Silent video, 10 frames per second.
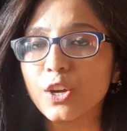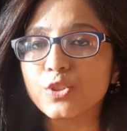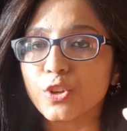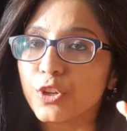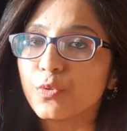
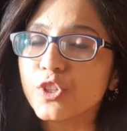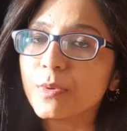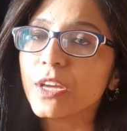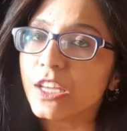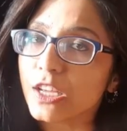So it used to be
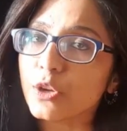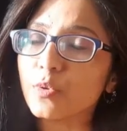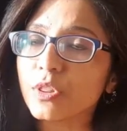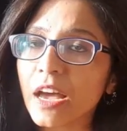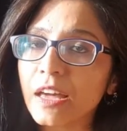a EU
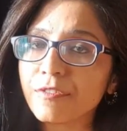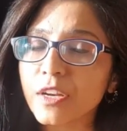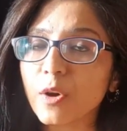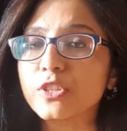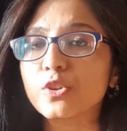tariff,
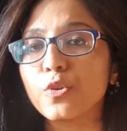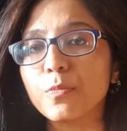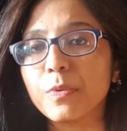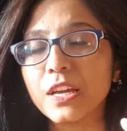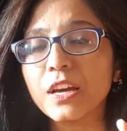now it's going to
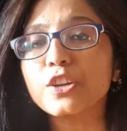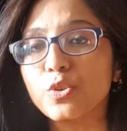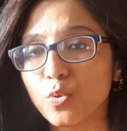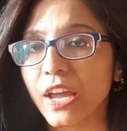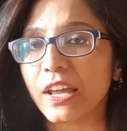be a
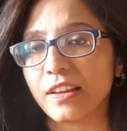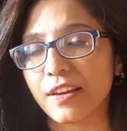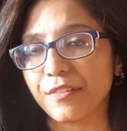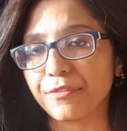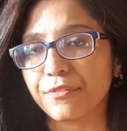UK
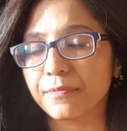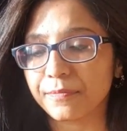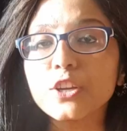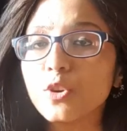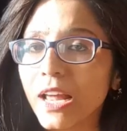tariff.
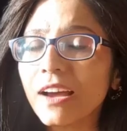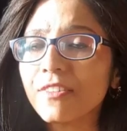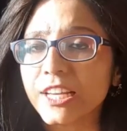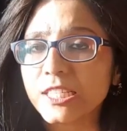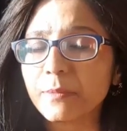You'll have
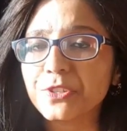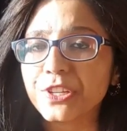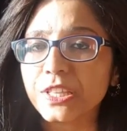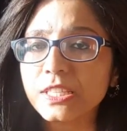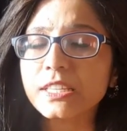
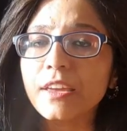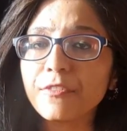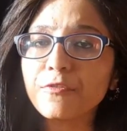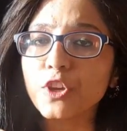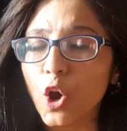exceptions
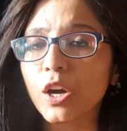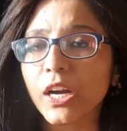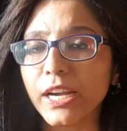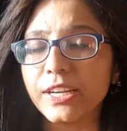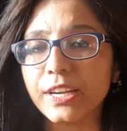if your
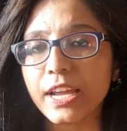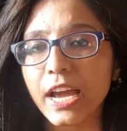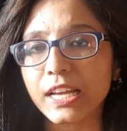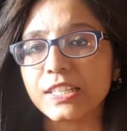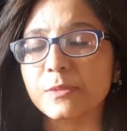country
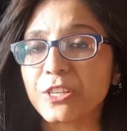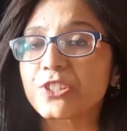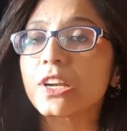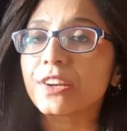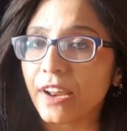has a
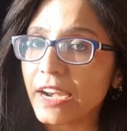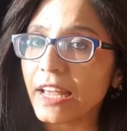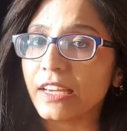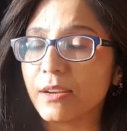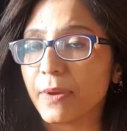special trade
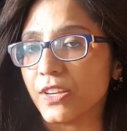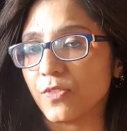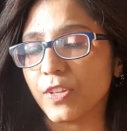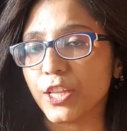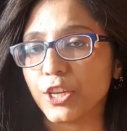agreement
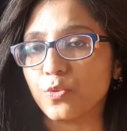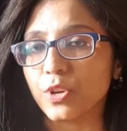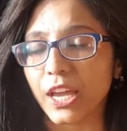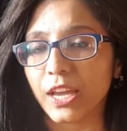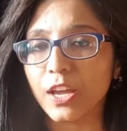with the
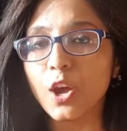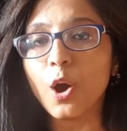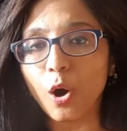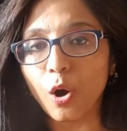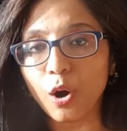UK,
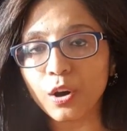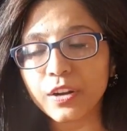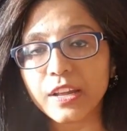or